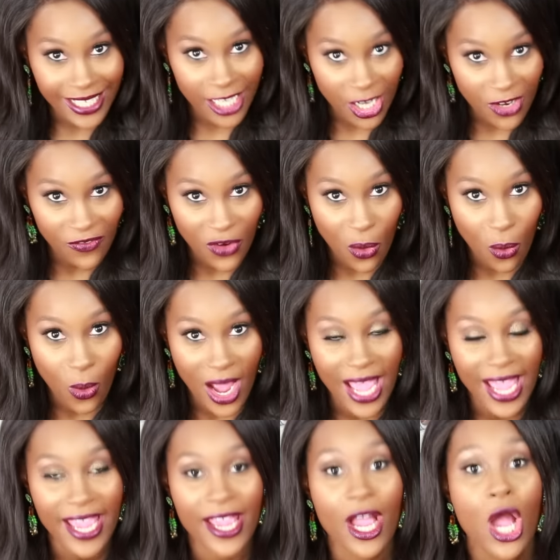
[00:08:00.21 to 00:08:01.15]

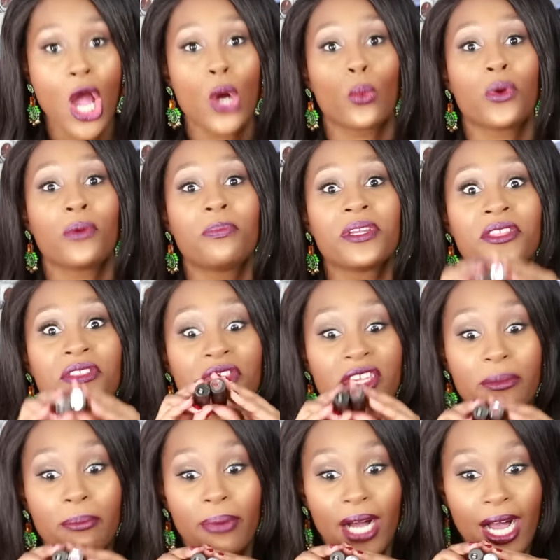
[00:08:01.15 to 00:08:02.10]
giveaway will be
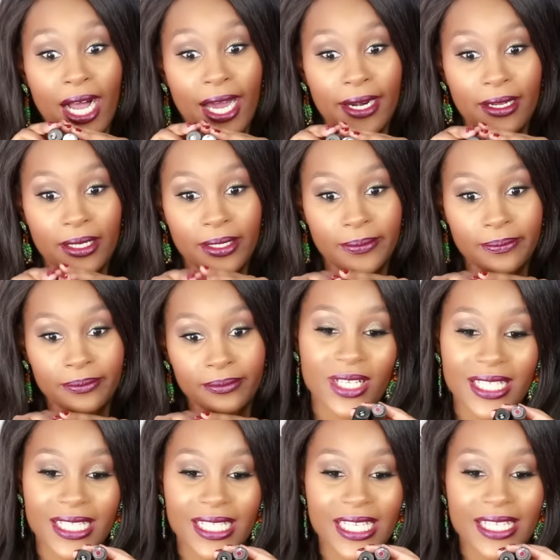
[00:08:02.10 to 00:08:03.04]
the bottom. You can